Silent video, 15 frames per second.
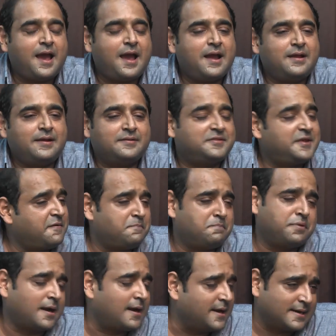And they're
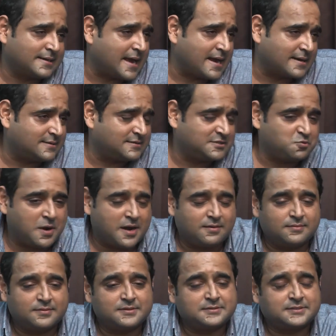brilliant actors,
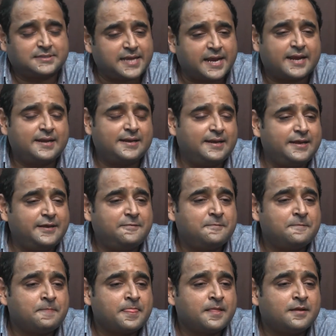one. Secondly,
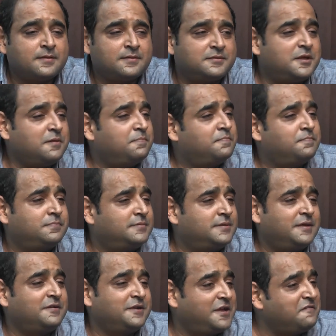they're
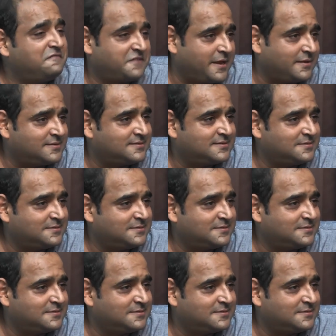They're dear friends.